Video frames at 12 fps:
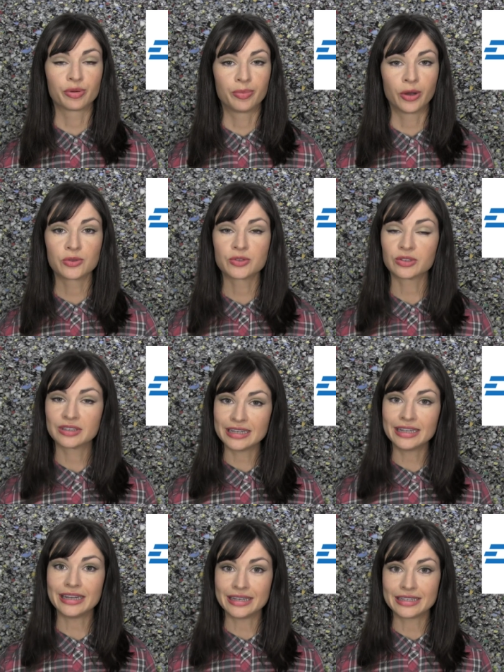proposal
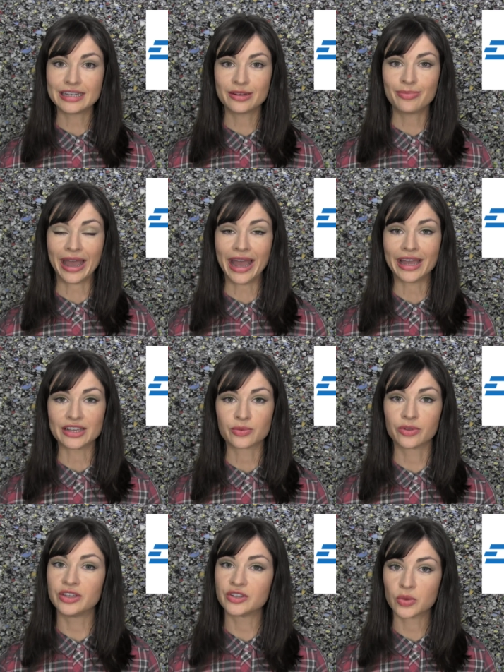did indeed pass
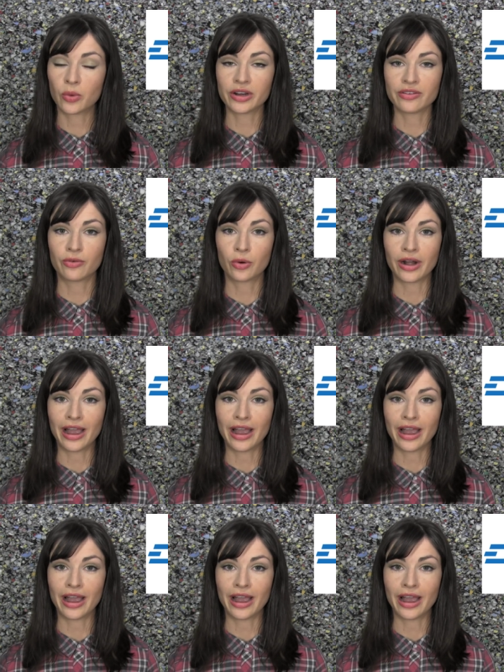within twenty-four